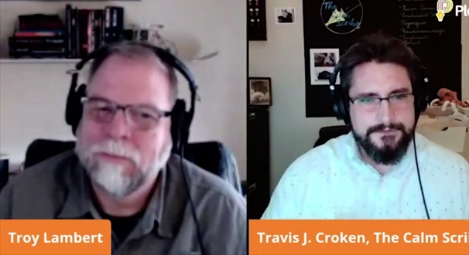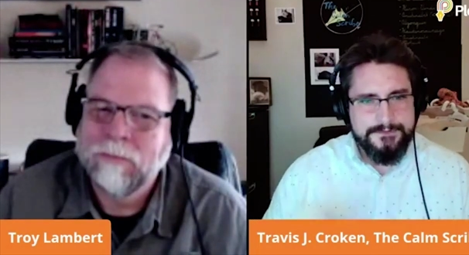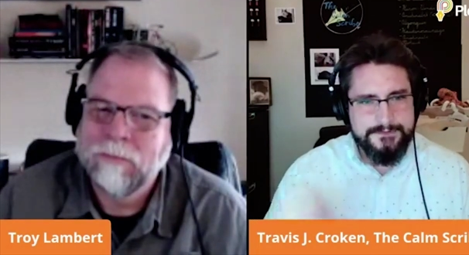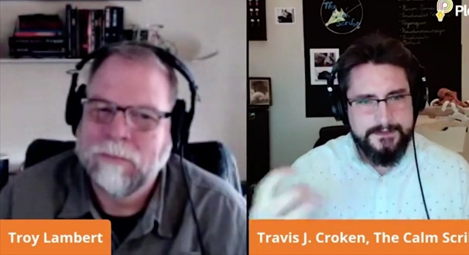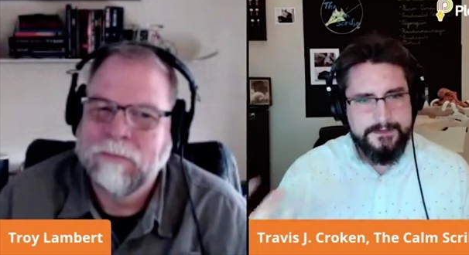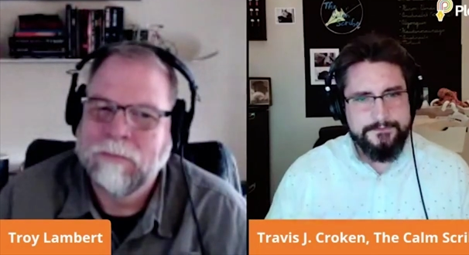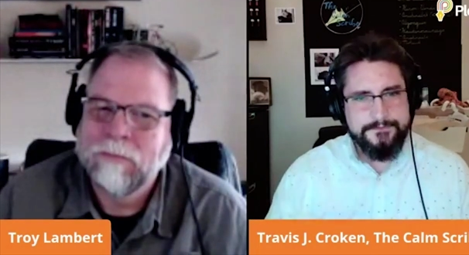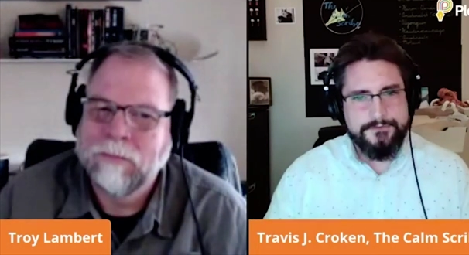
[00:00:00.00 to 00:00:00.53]
Speaker 1: which is
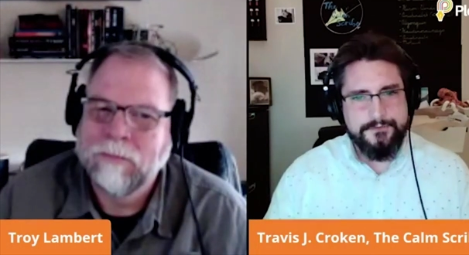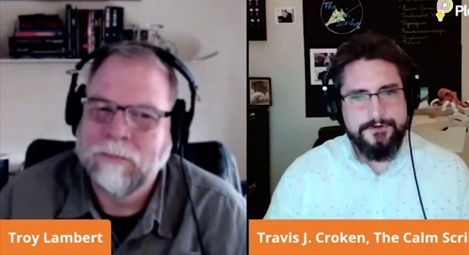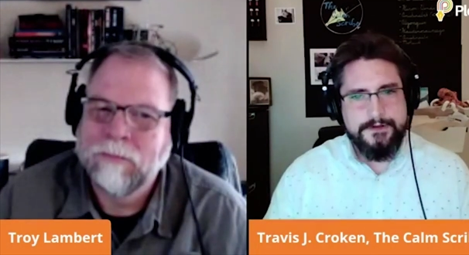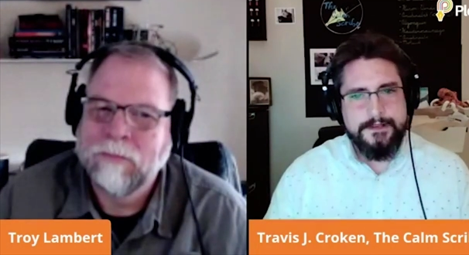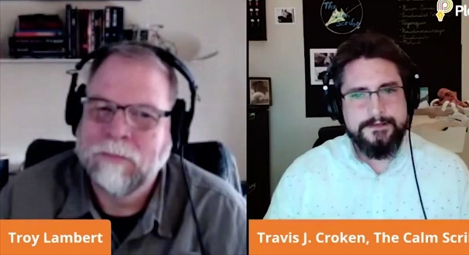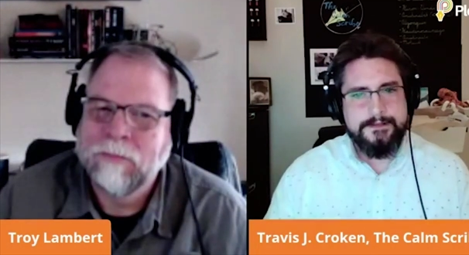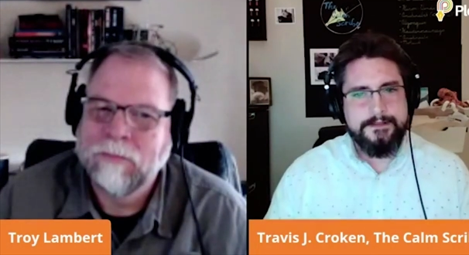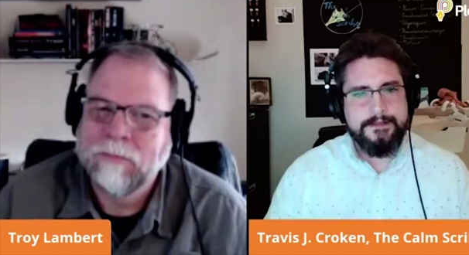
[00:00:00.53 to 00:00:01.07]
kind of a story
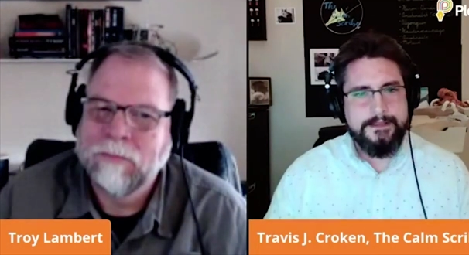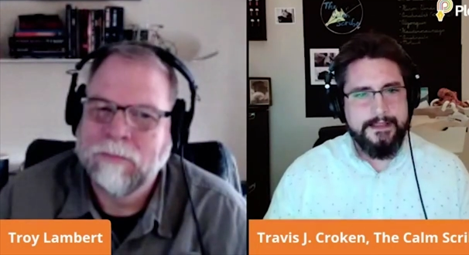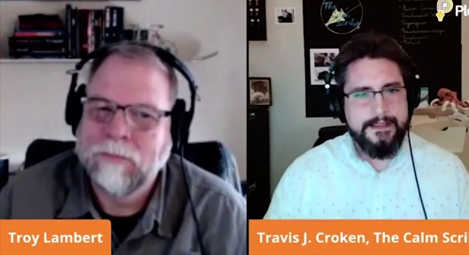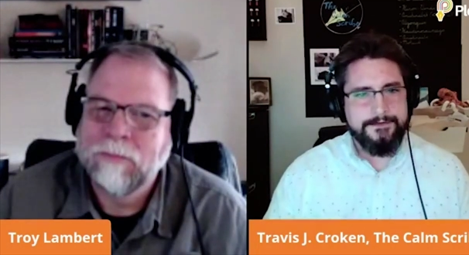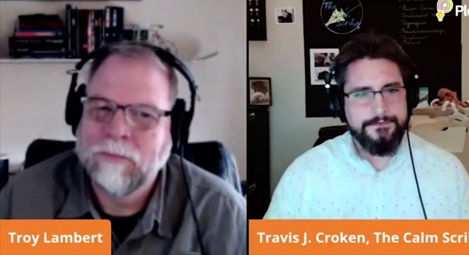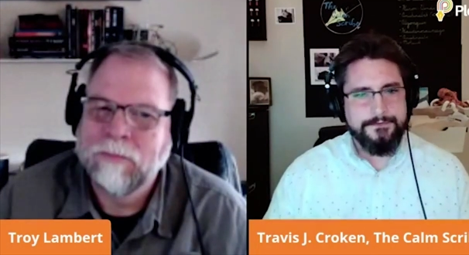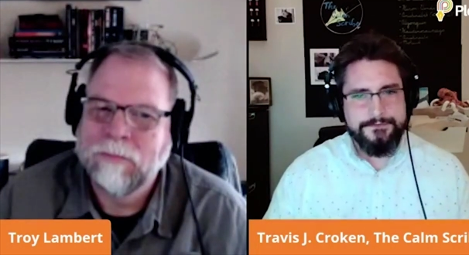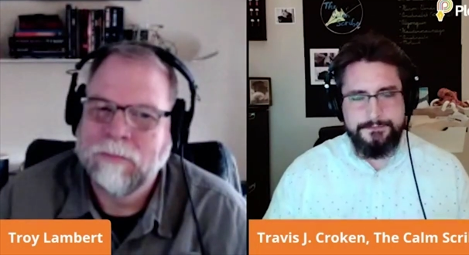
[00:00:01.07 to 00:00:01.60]
idea, and
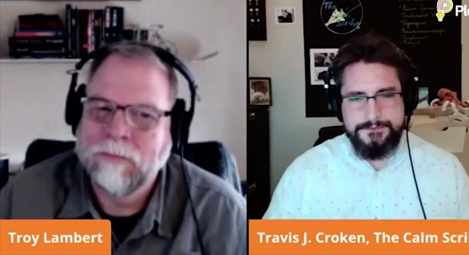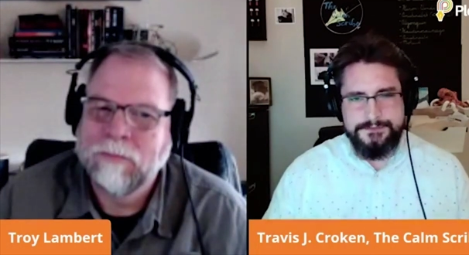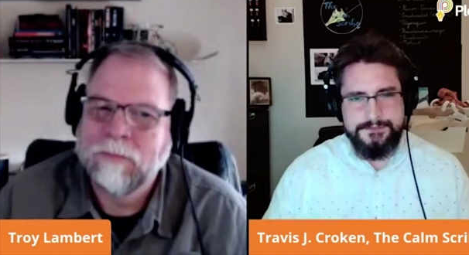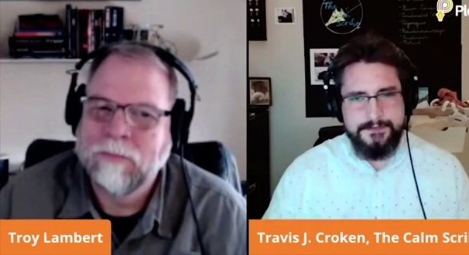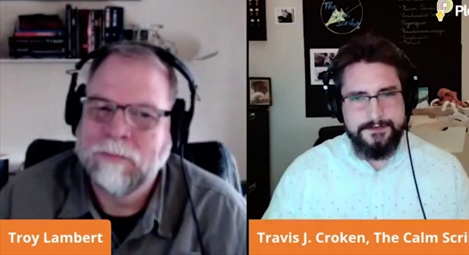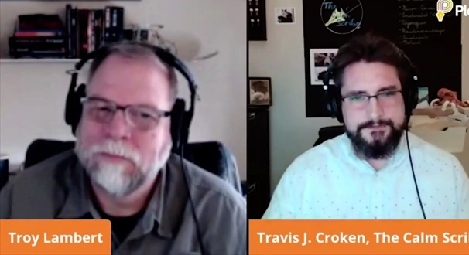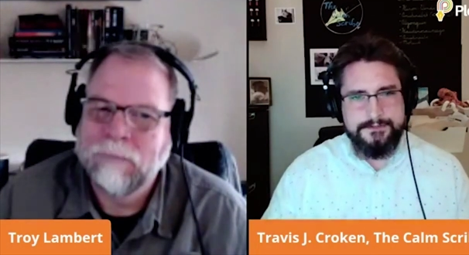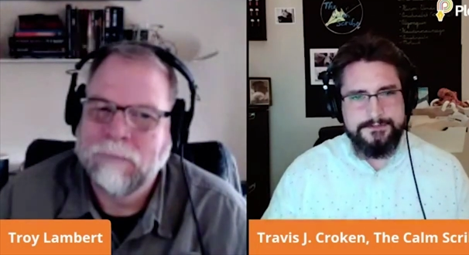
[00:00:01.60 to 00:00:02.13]
handles, which
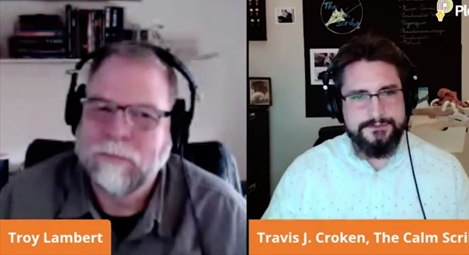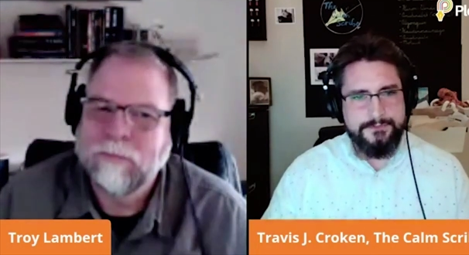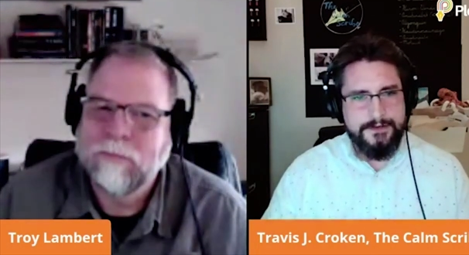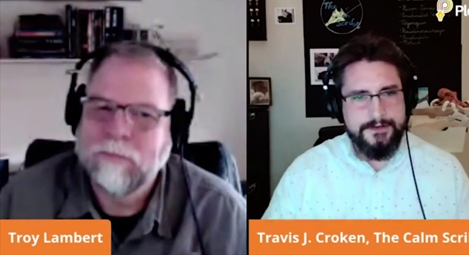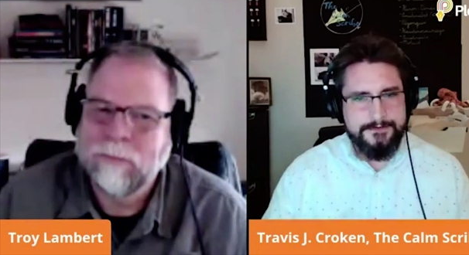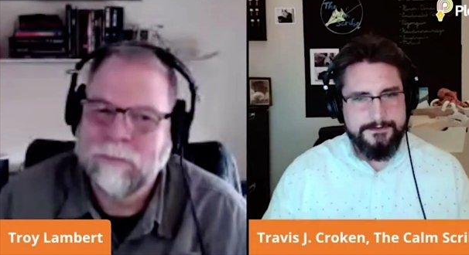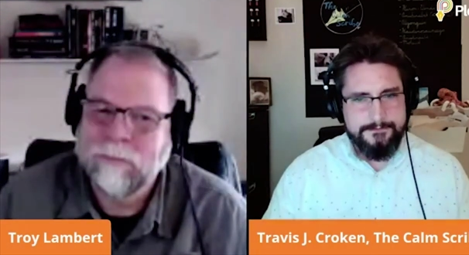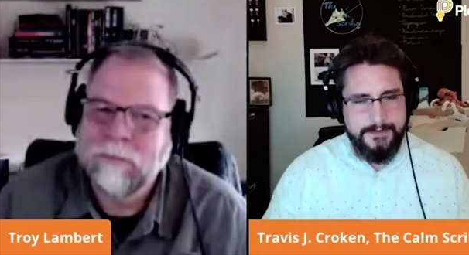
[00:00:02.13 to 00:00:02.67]
can
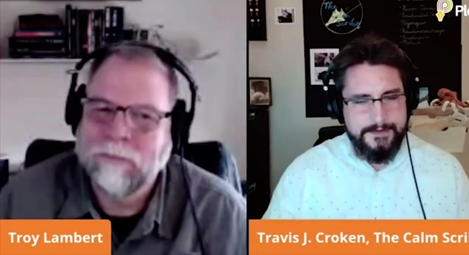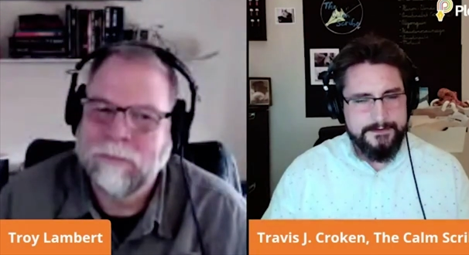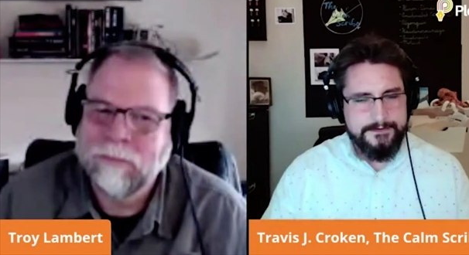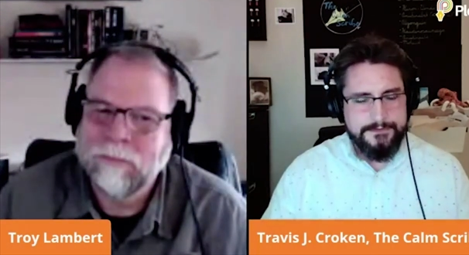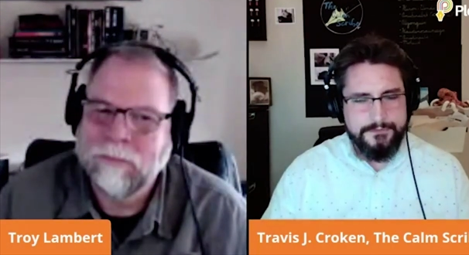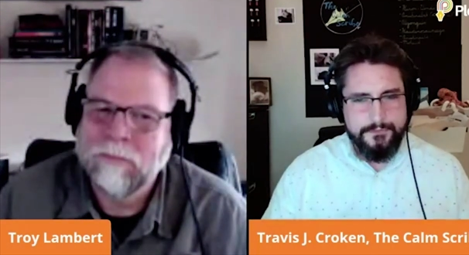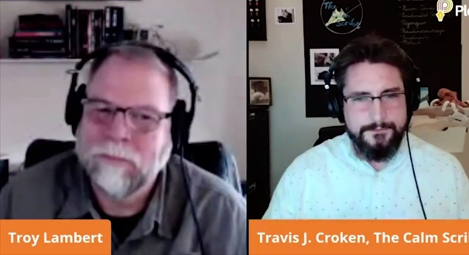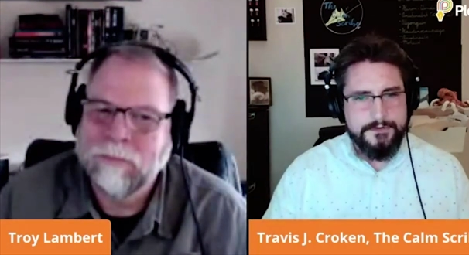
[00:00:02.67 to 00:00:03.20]
accentuate it and make it
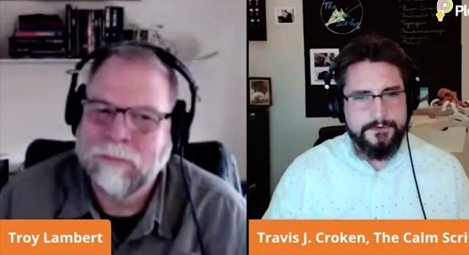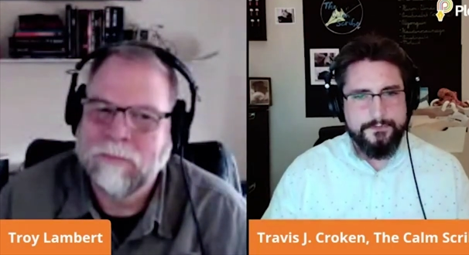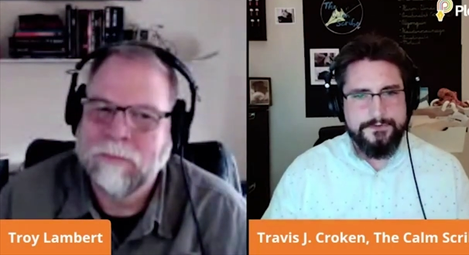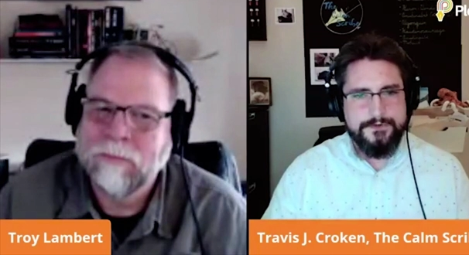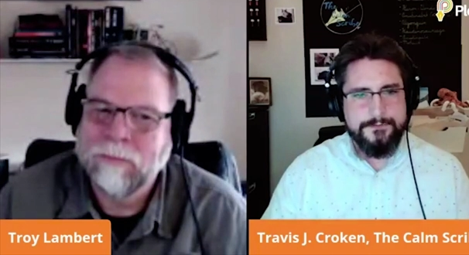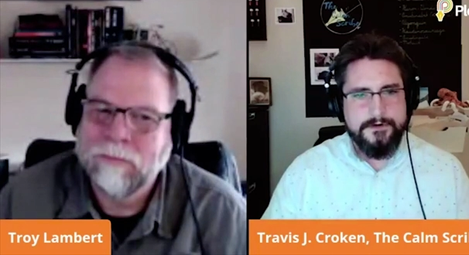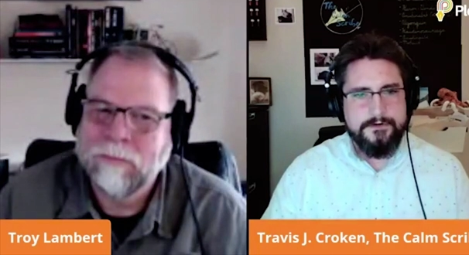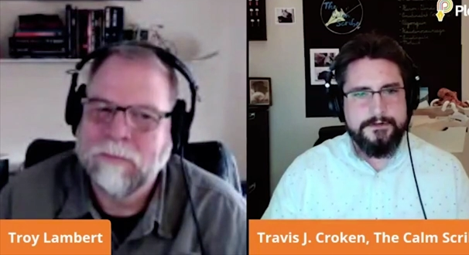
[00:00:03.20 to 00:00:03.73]
into a mug when
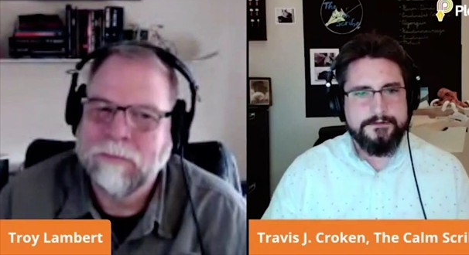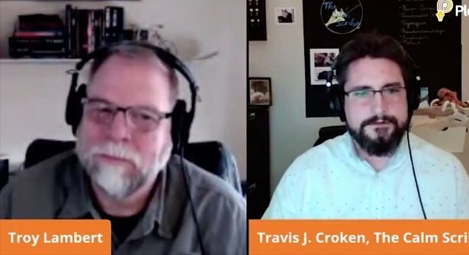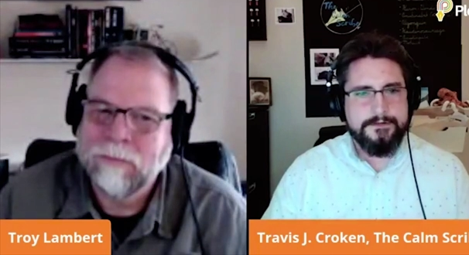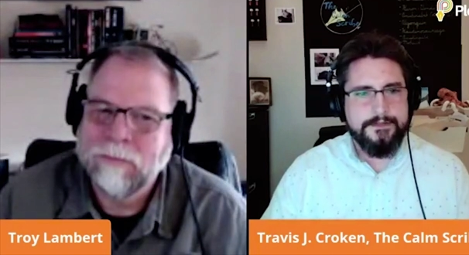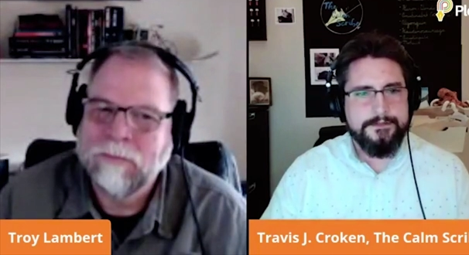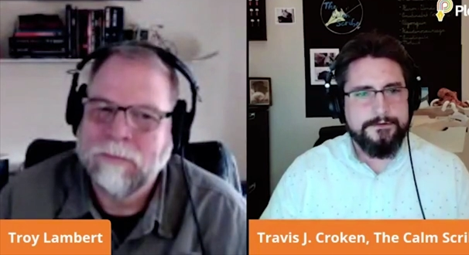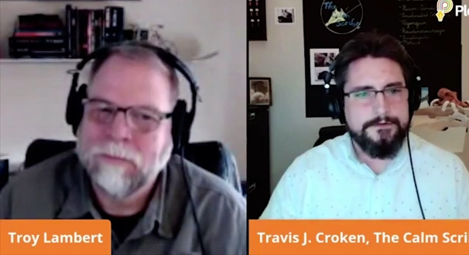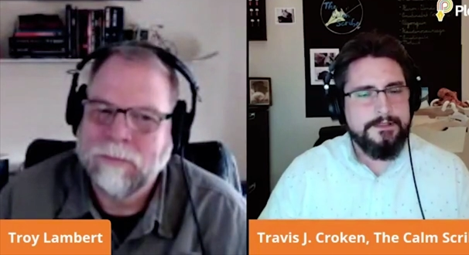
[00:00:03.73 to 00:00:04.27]
you marry it
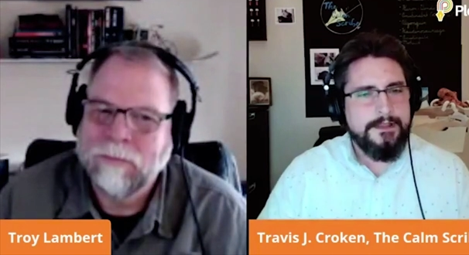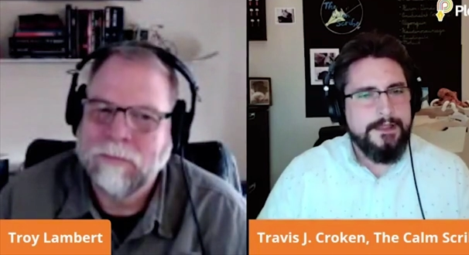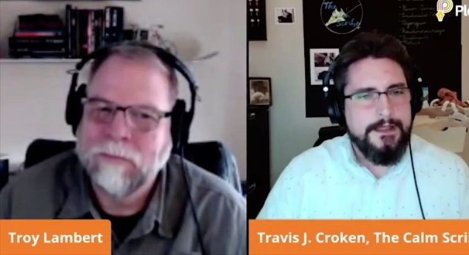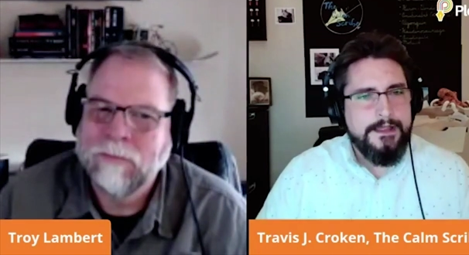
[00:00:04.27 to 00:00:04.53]
together.